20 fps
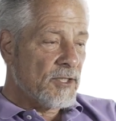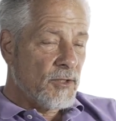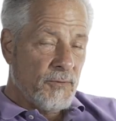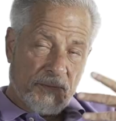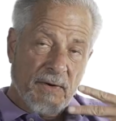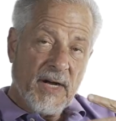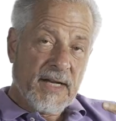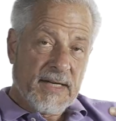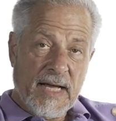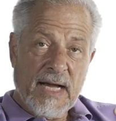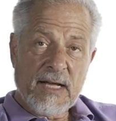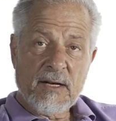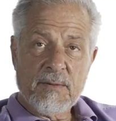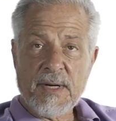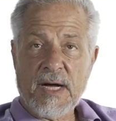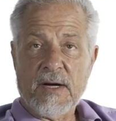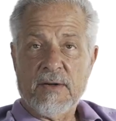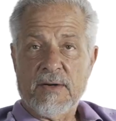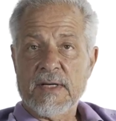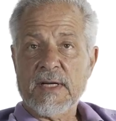find out
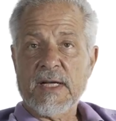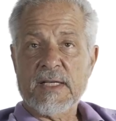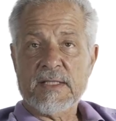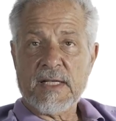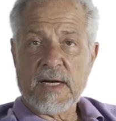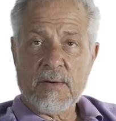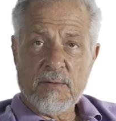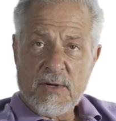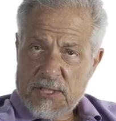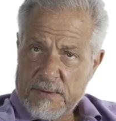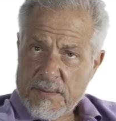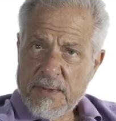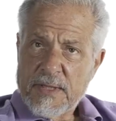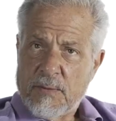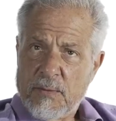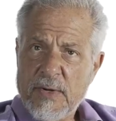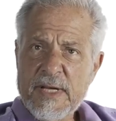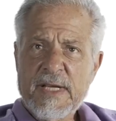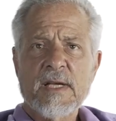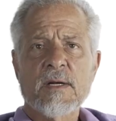about it, I said, I want to spend
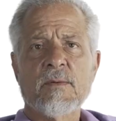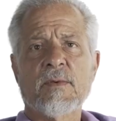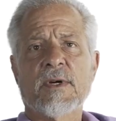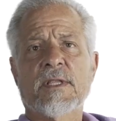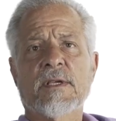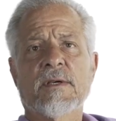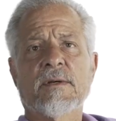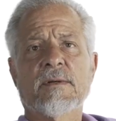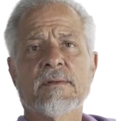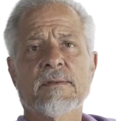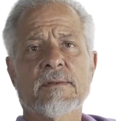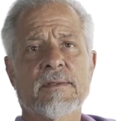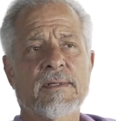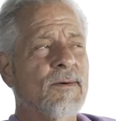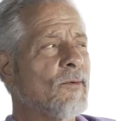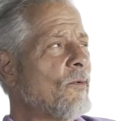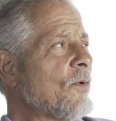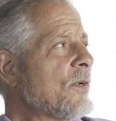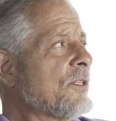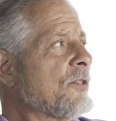the weekend with you. You
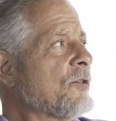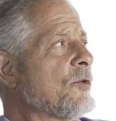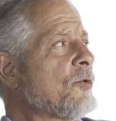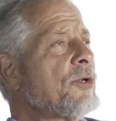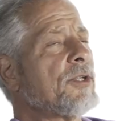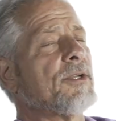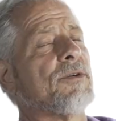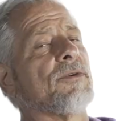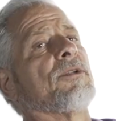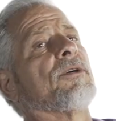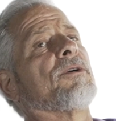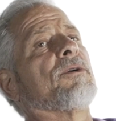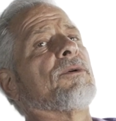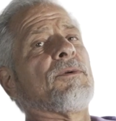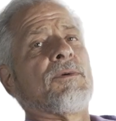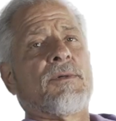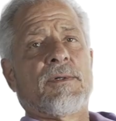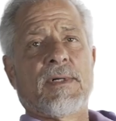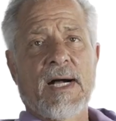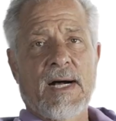know, what do you do
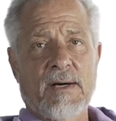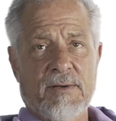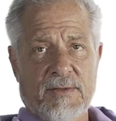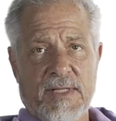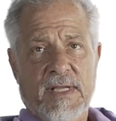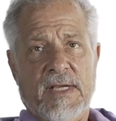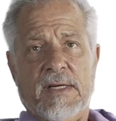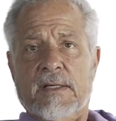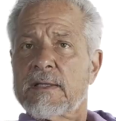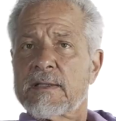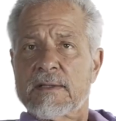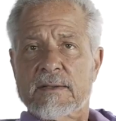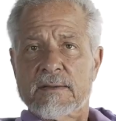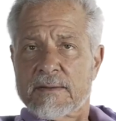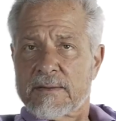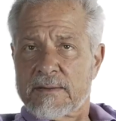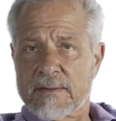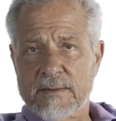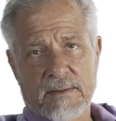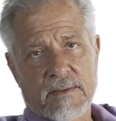out there?
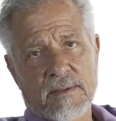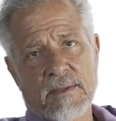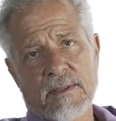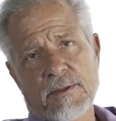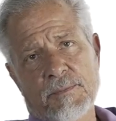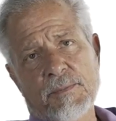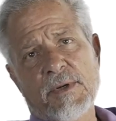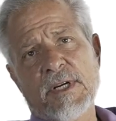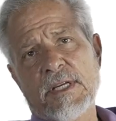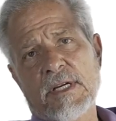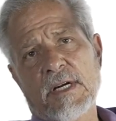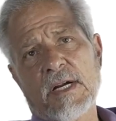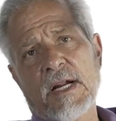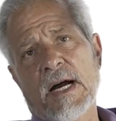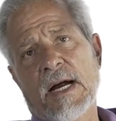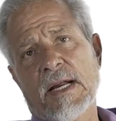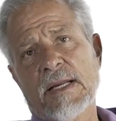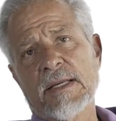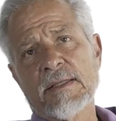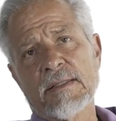He's a pretty young
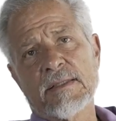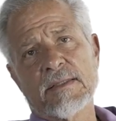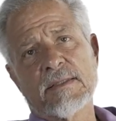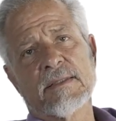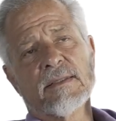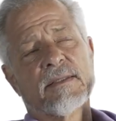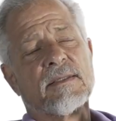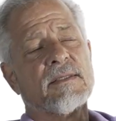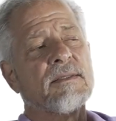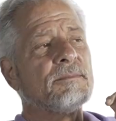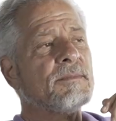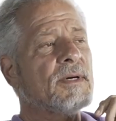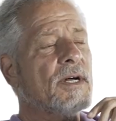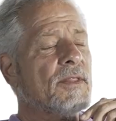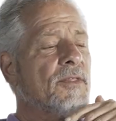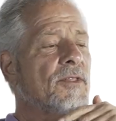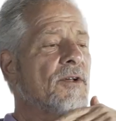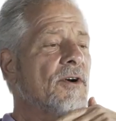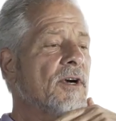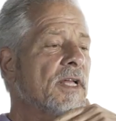guy,
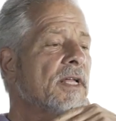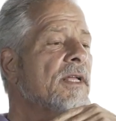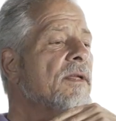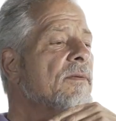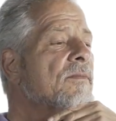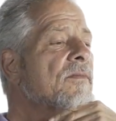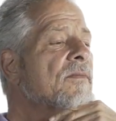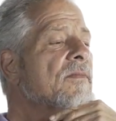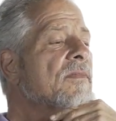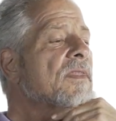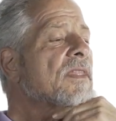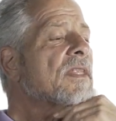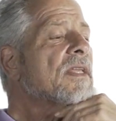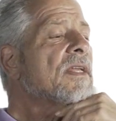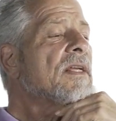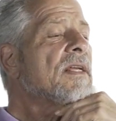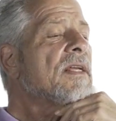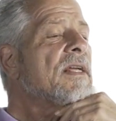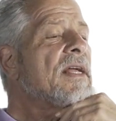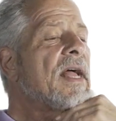about 30.
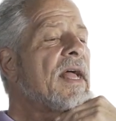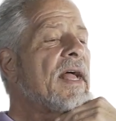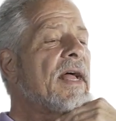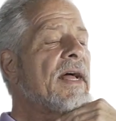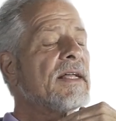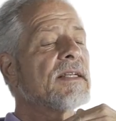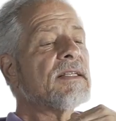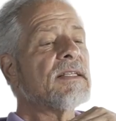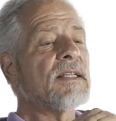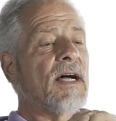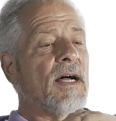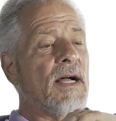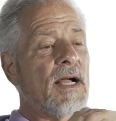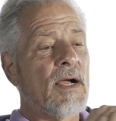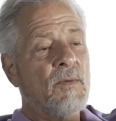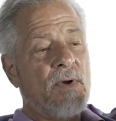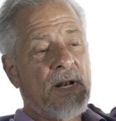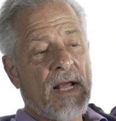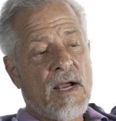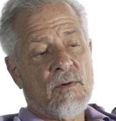And I
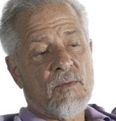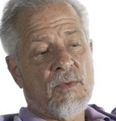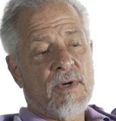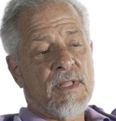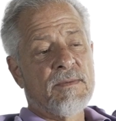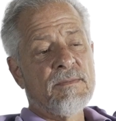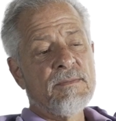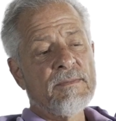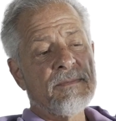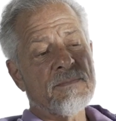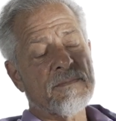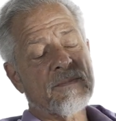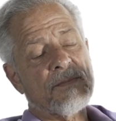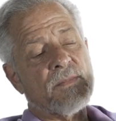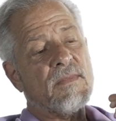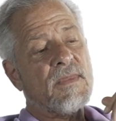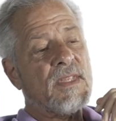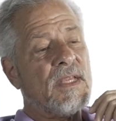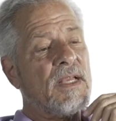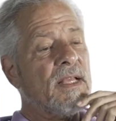went out with him.
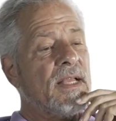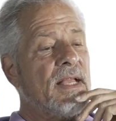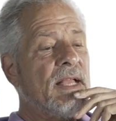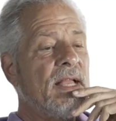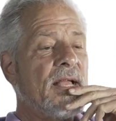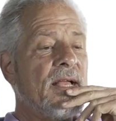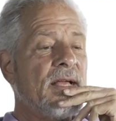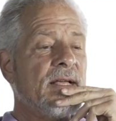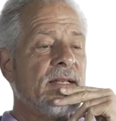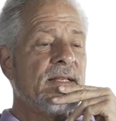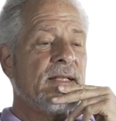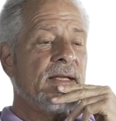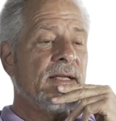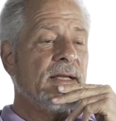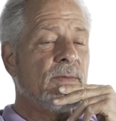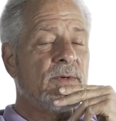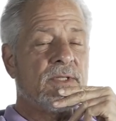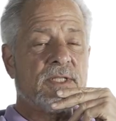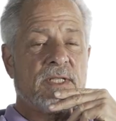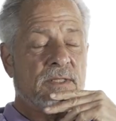And
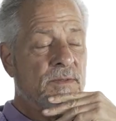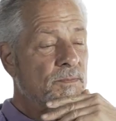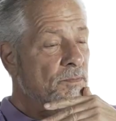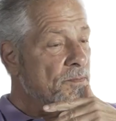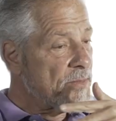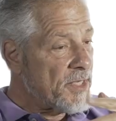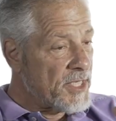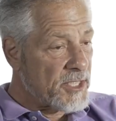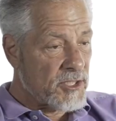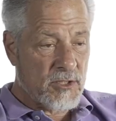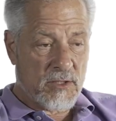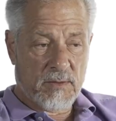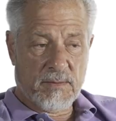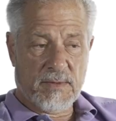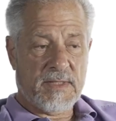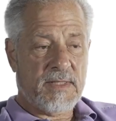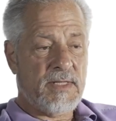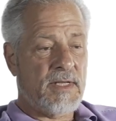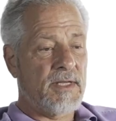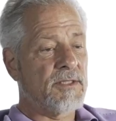it was as
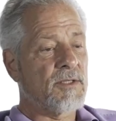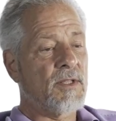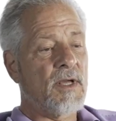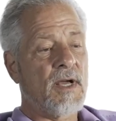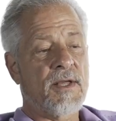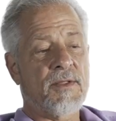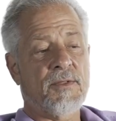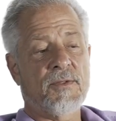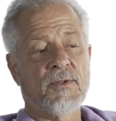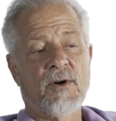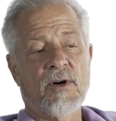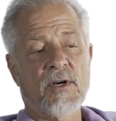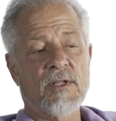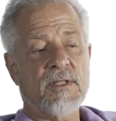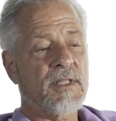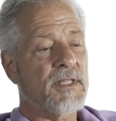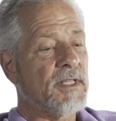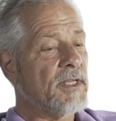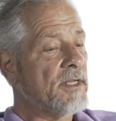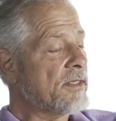miserable as I
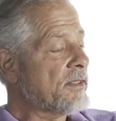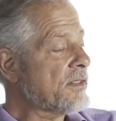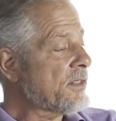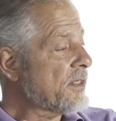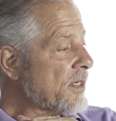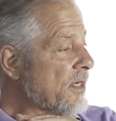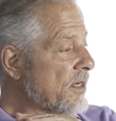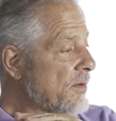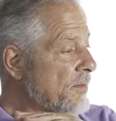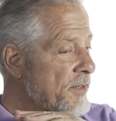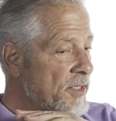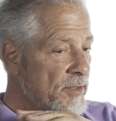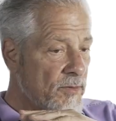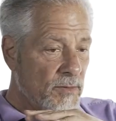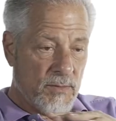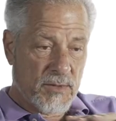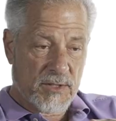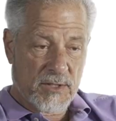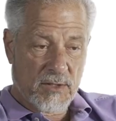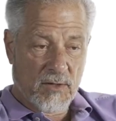thought. The commute was